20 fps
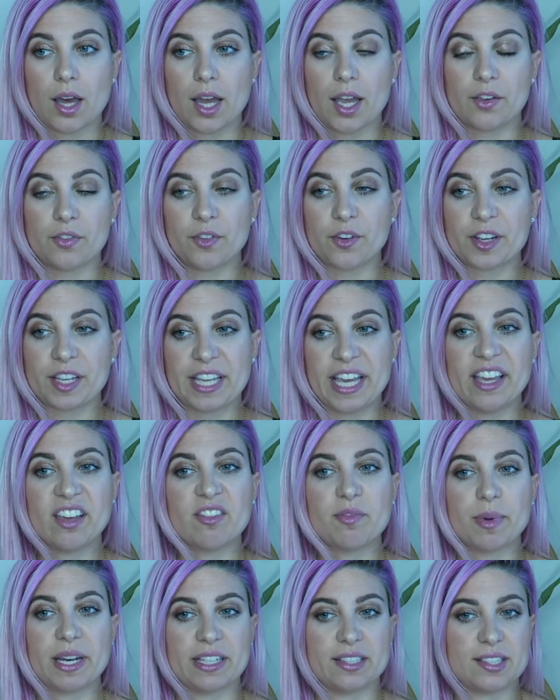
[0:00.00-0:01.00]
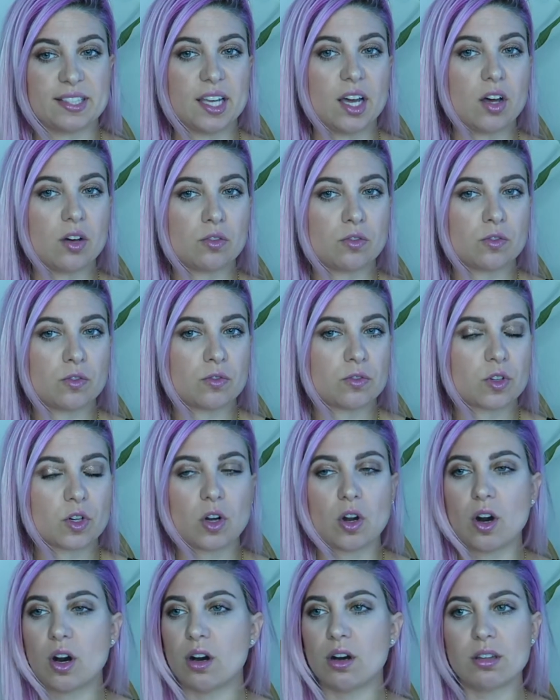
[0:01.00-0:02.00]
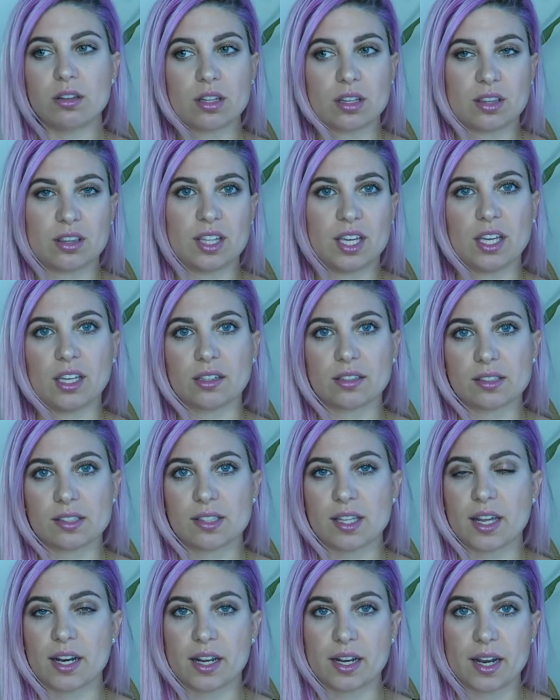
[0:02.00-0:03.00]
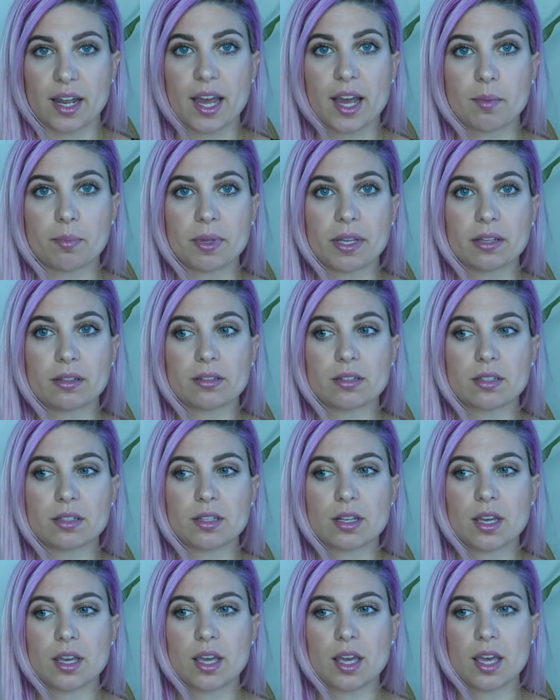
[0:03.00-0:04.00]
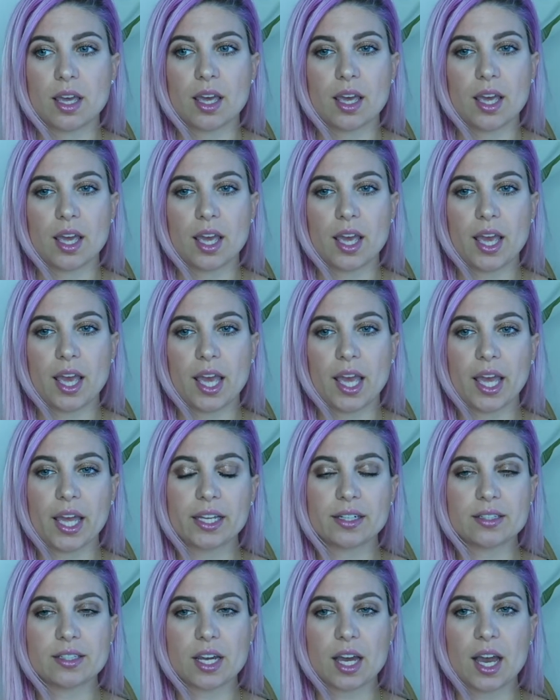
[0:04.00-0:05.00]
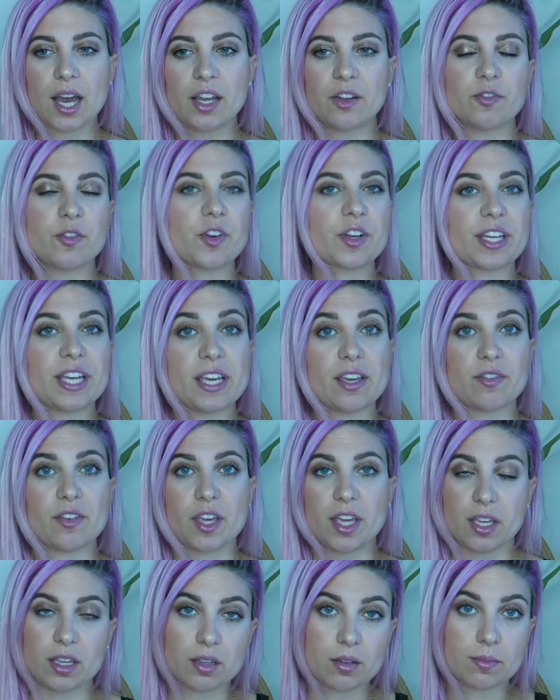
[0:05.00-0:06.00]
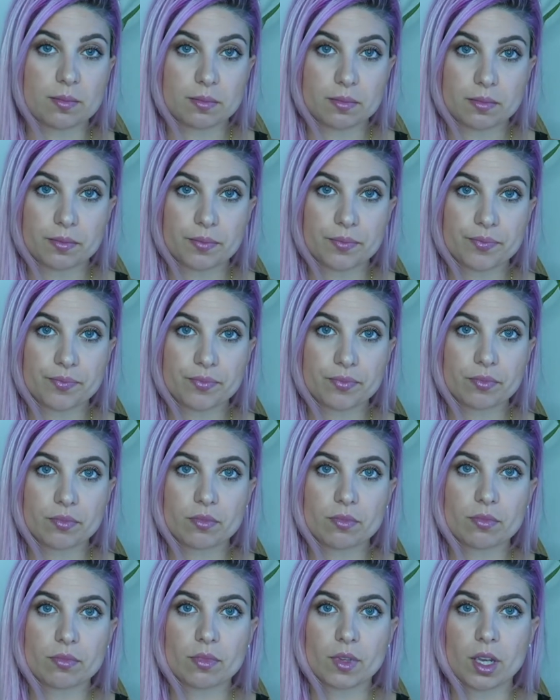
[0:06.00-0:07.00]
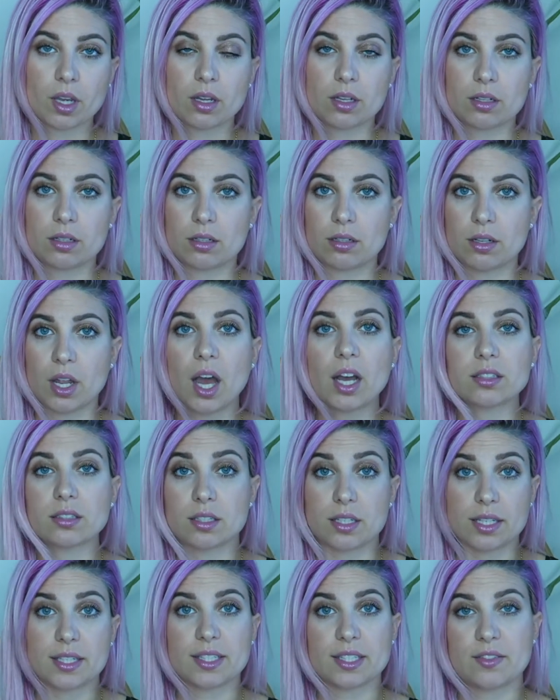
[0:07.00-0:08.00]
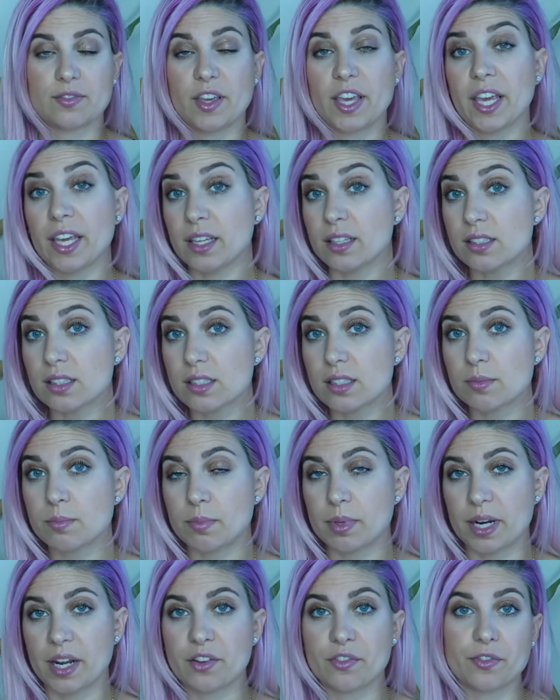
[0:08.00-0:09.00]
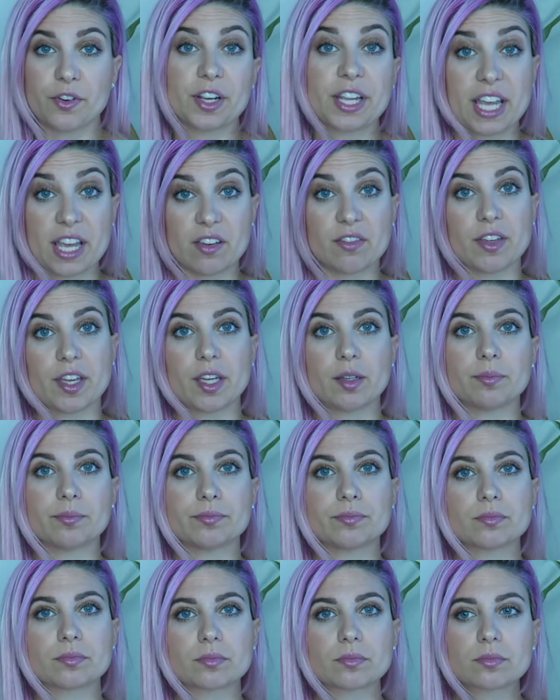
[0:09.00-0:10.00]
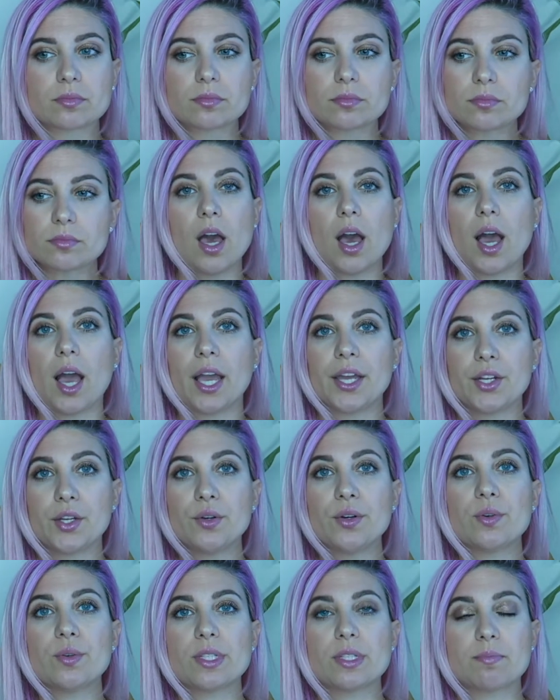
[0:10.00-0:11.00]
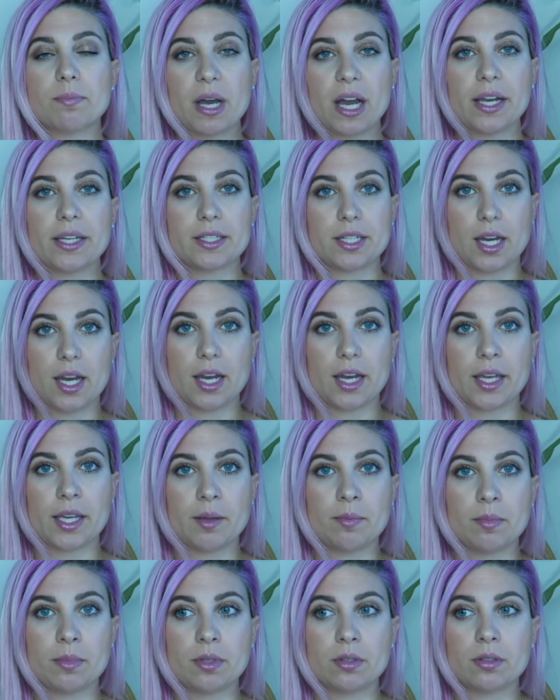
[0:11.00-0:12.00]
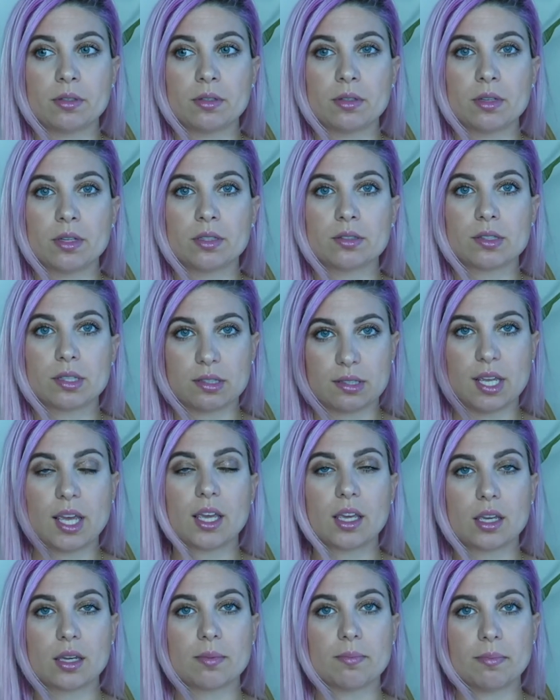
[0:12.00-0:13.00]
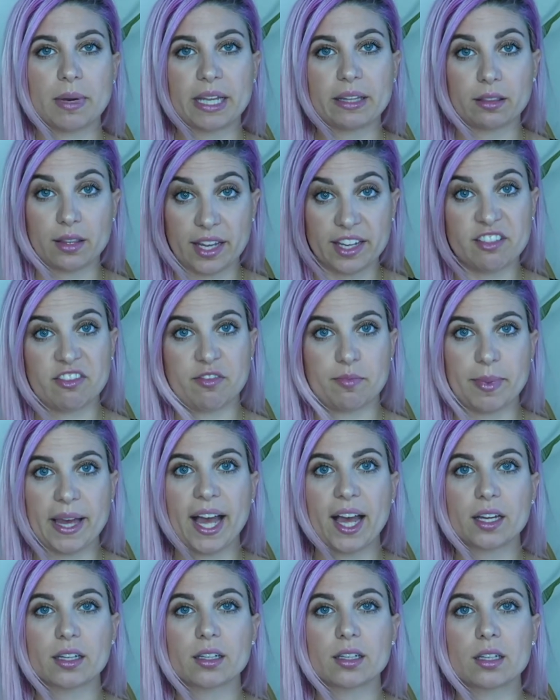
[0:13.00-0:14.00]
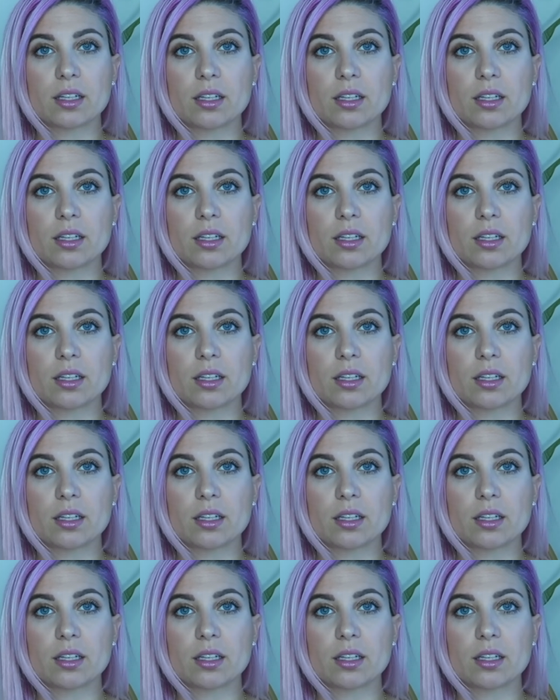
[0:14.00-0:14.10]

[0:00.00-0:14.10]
I forgave myself for all the things that had happened, and I forgave him. Not to his face, but I forgave him. I knew it was my time to take my life back.